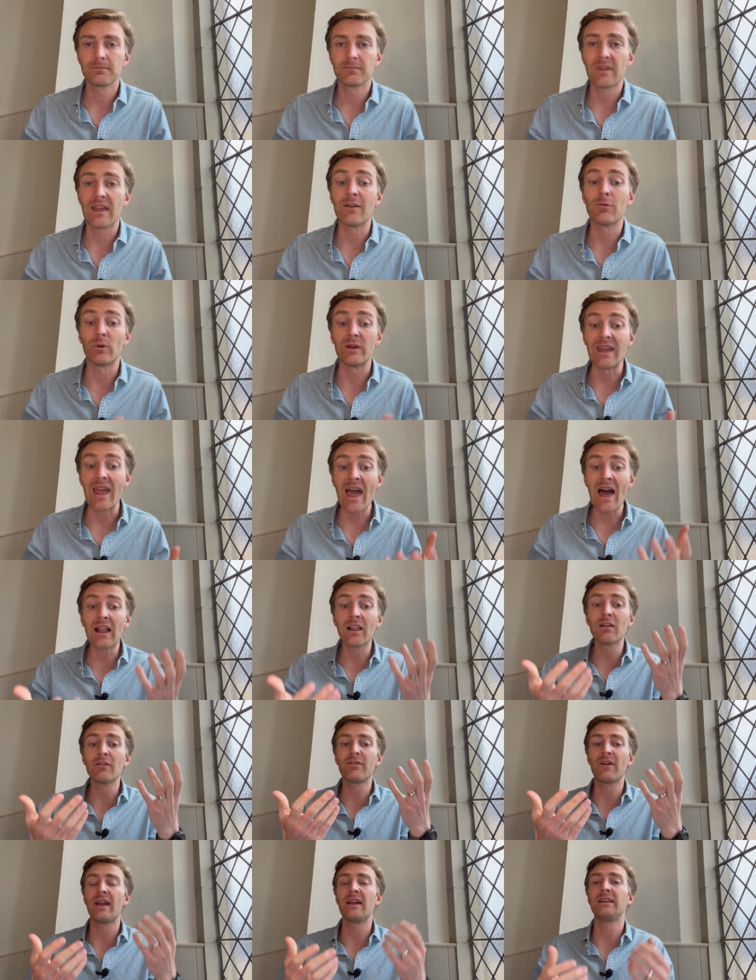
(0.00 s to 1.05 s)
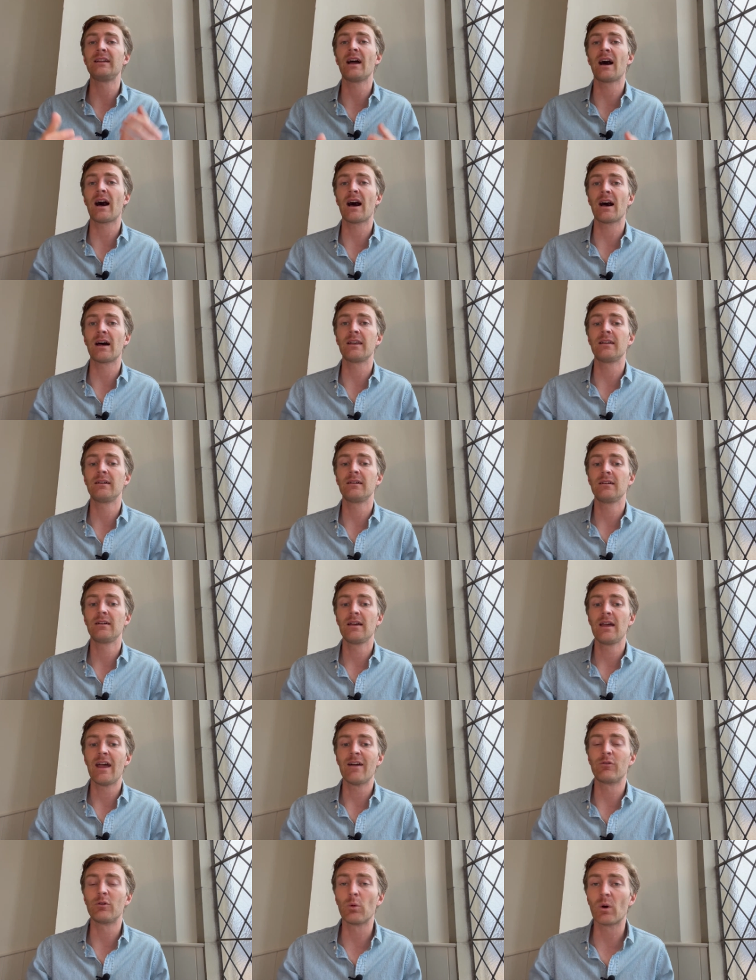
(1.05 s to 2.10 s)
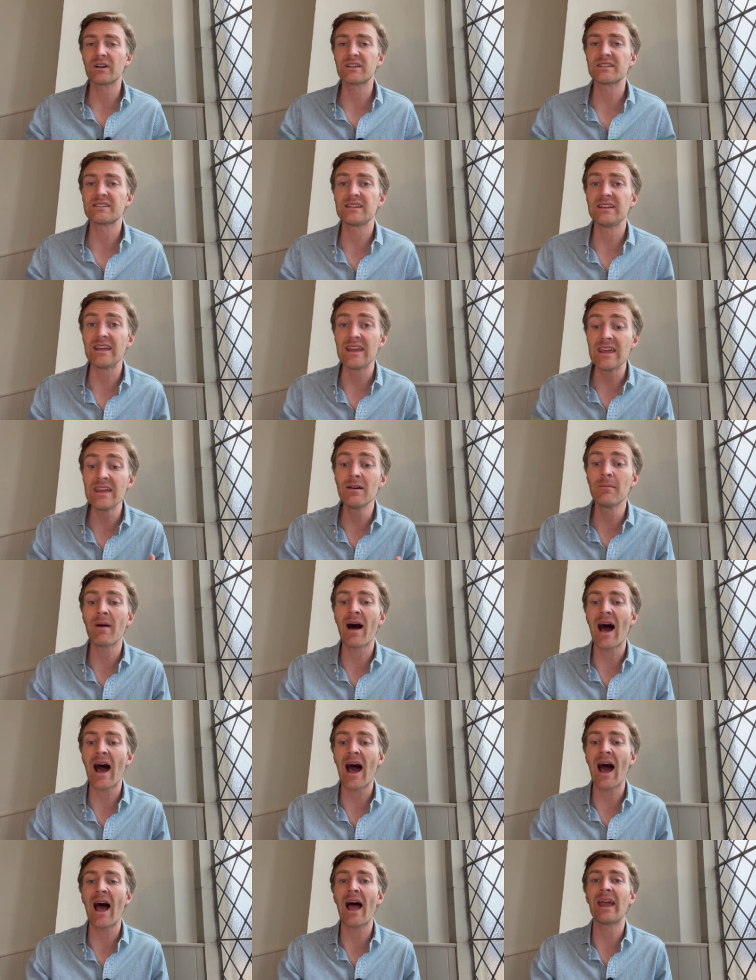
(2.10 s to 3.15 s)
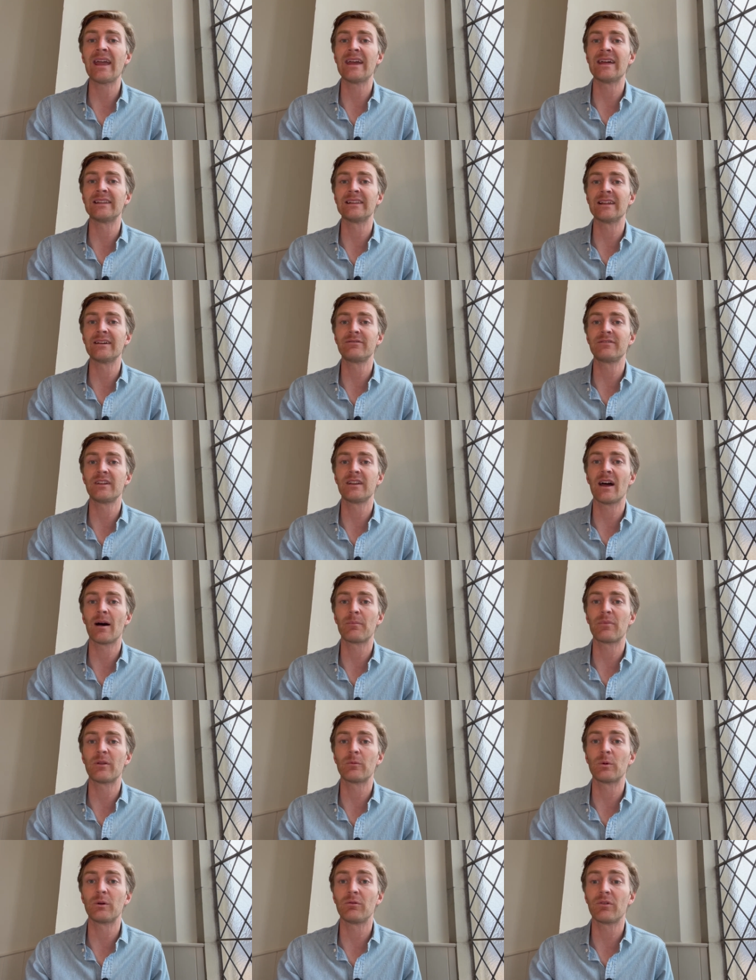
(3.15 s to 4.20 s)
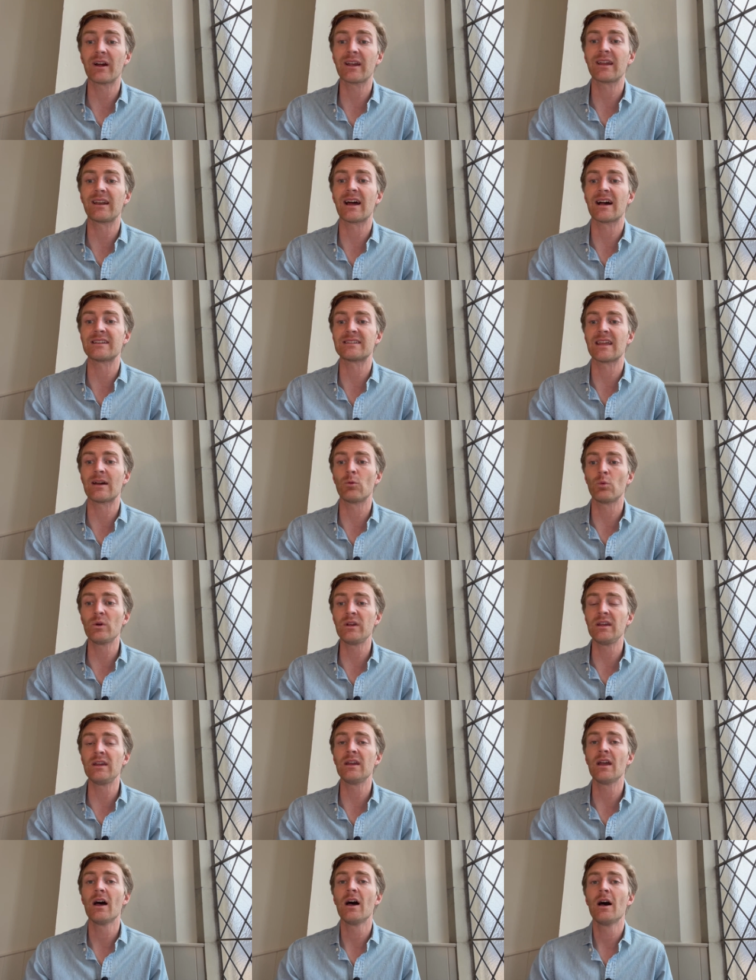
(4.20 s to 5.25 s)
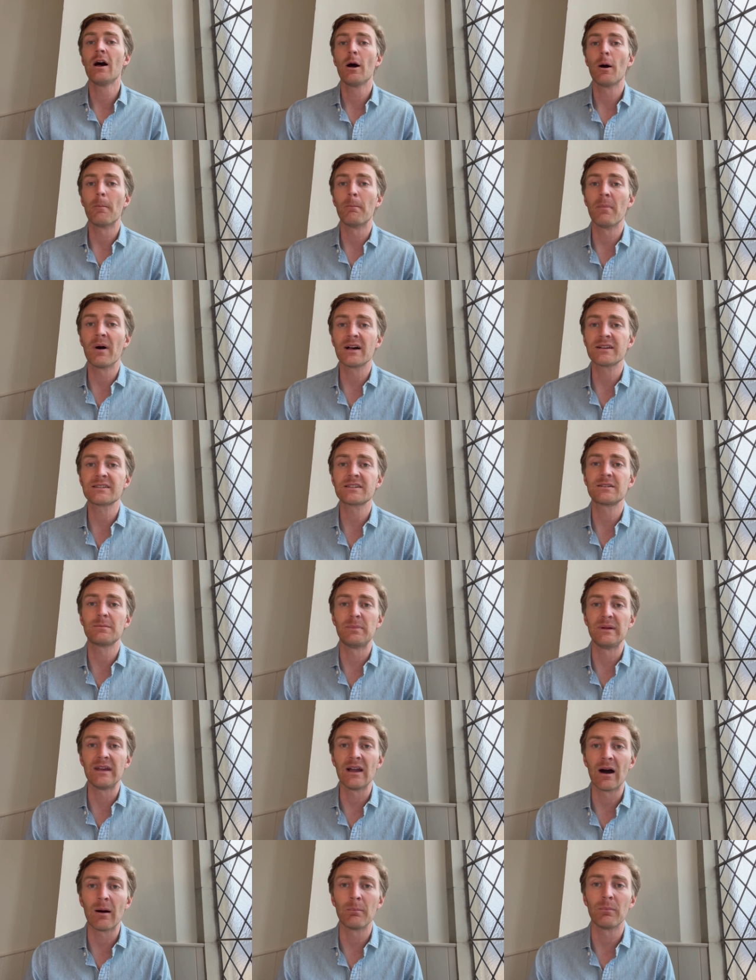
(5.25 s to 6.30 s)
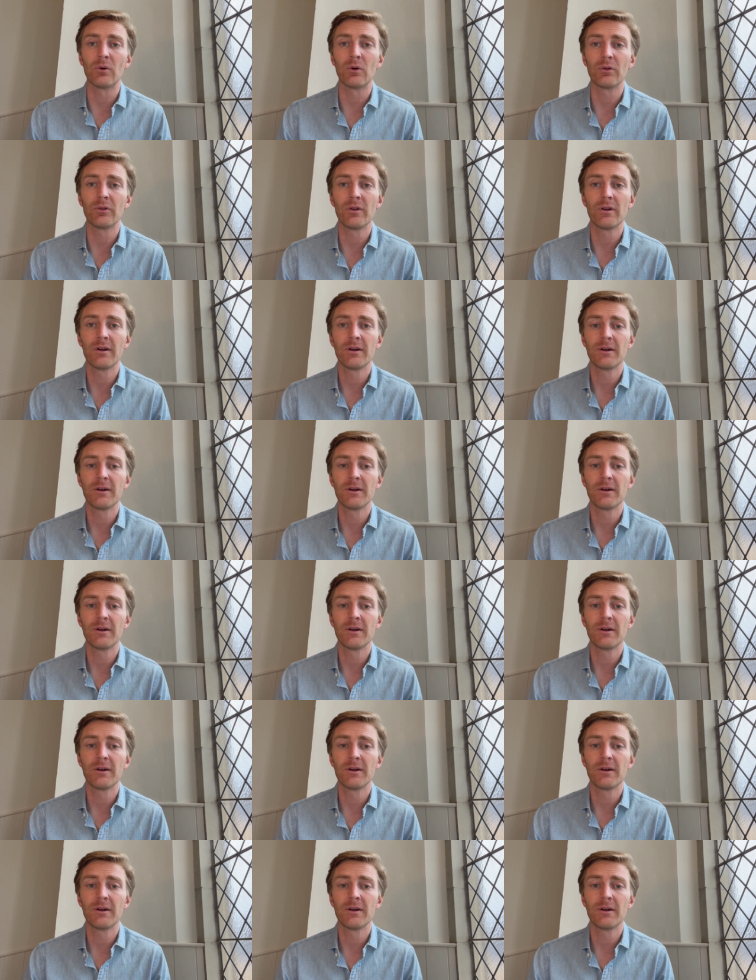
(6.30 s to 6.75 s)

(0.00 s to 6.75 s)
If we elevate God, if we want to see Him high and lifted up, and we recognize that we must be humbled.